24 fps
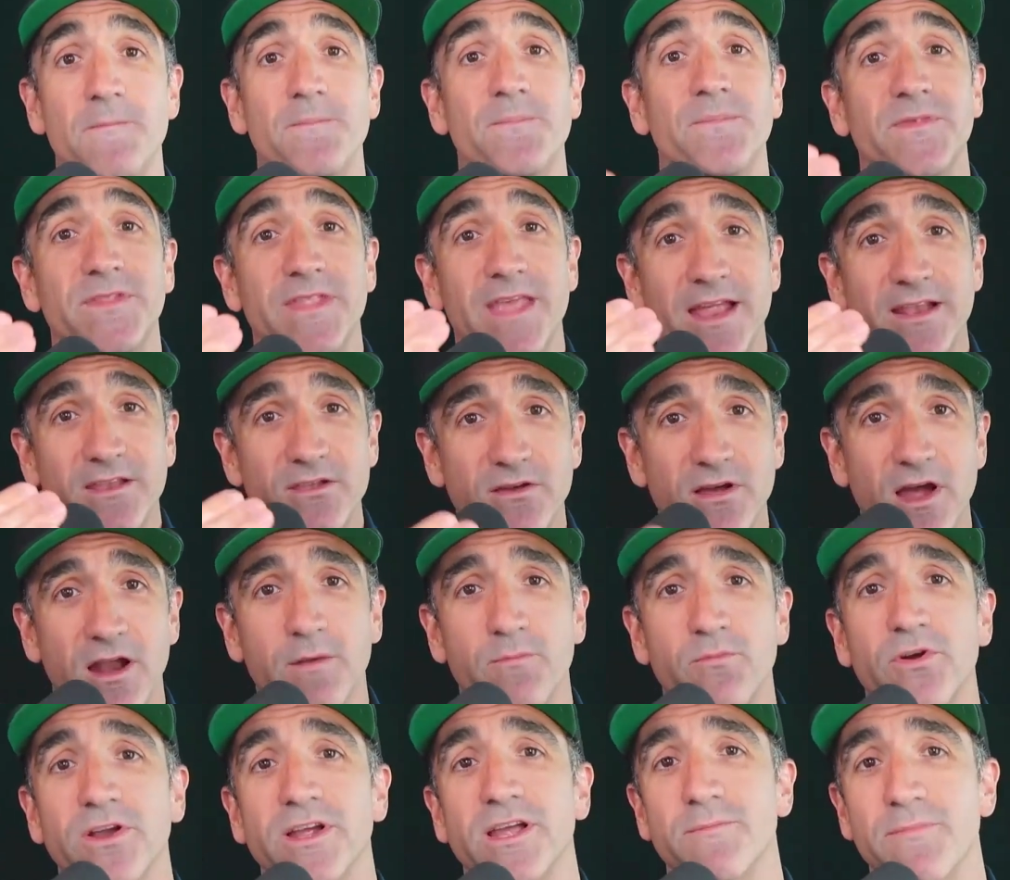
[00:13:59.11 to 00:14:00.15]
Then you got to
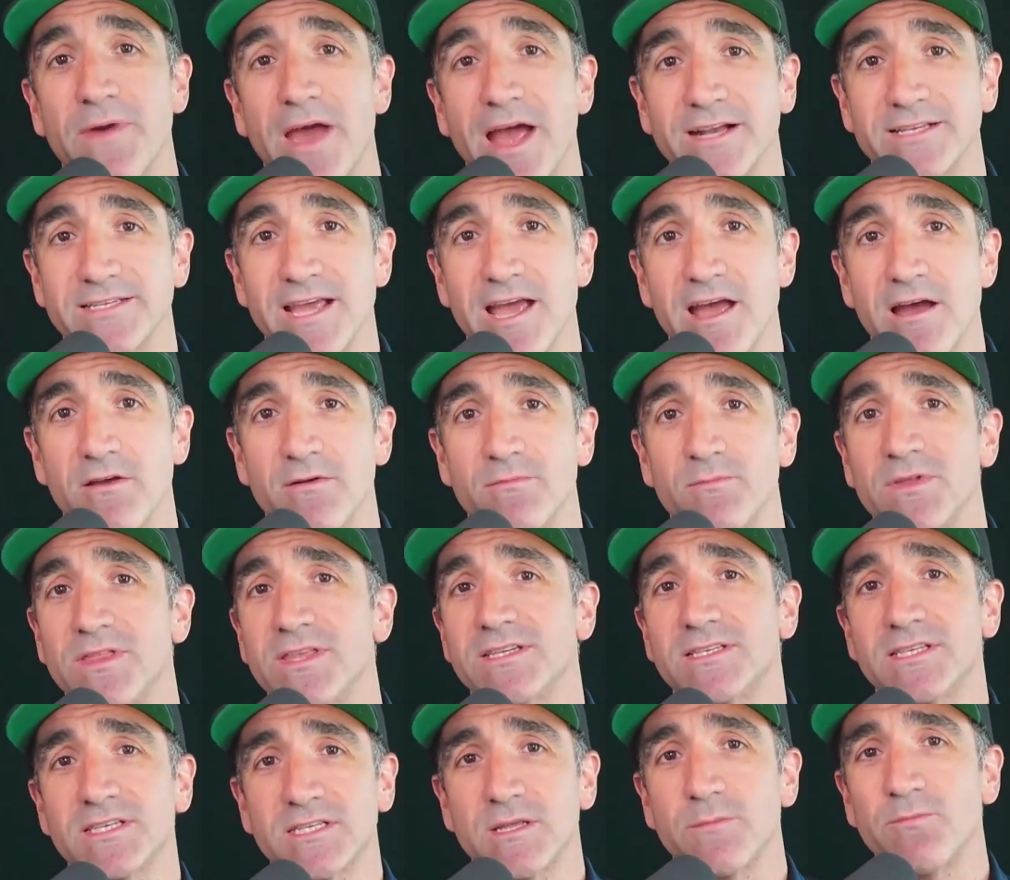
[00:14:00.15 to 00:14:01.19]
bring it back down. But
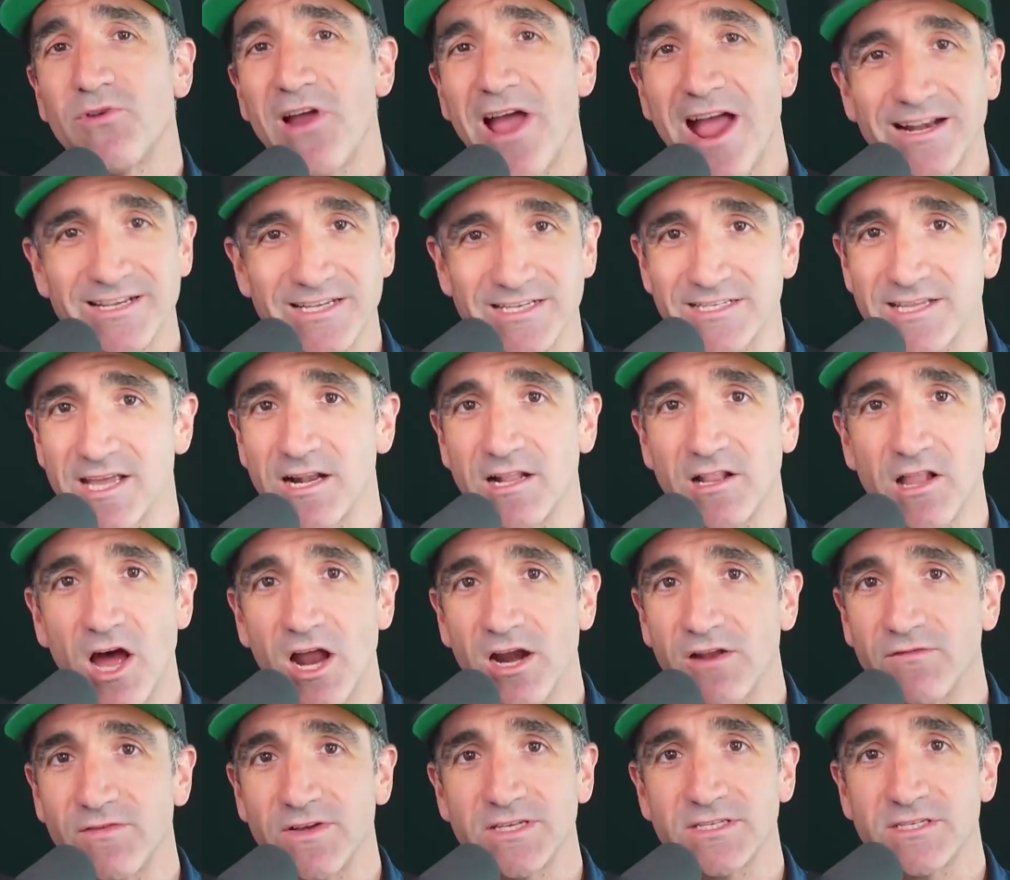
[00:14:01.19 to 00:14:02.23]
this is the practice that a lot
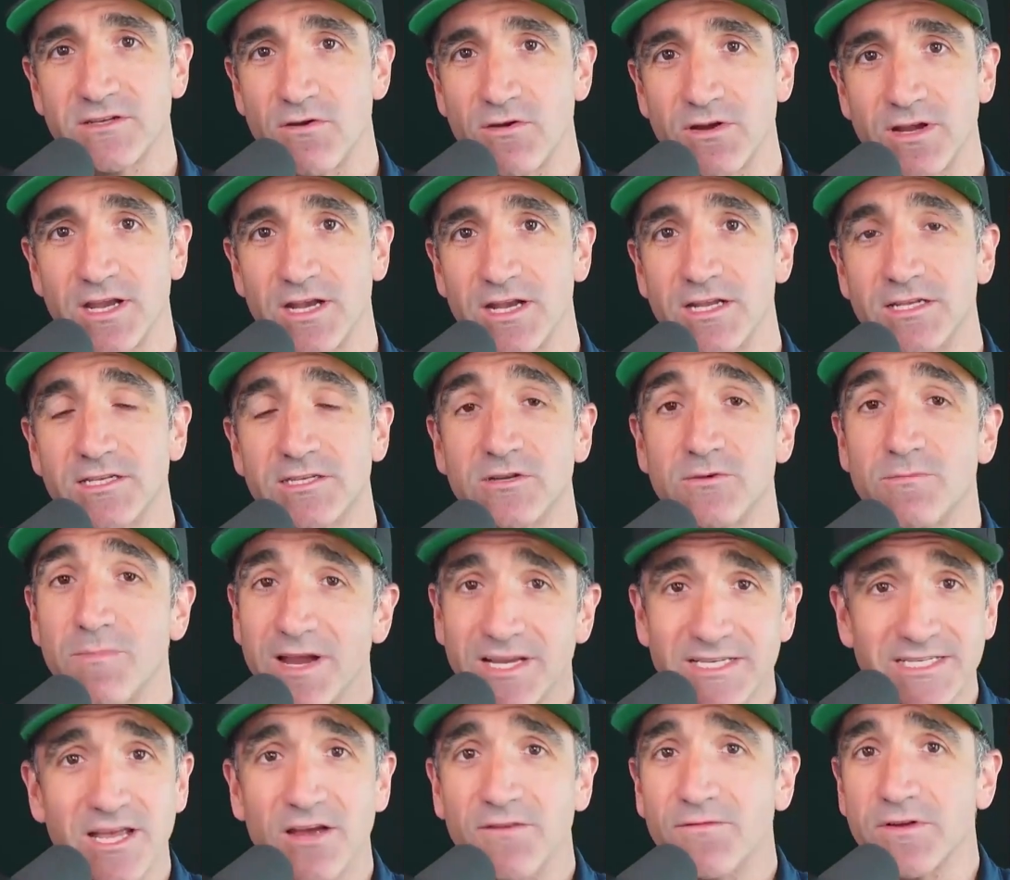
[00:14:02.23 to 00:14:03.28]
of us don't get into,
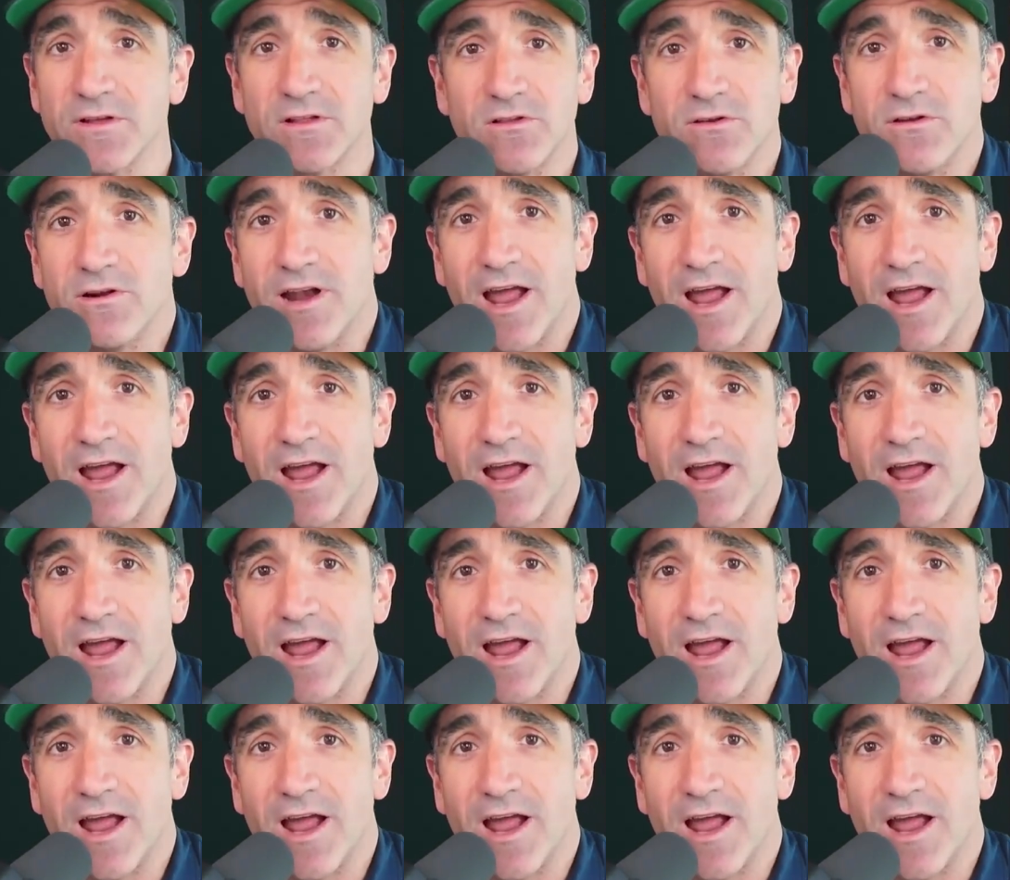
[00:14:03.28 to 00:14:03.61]
myself included.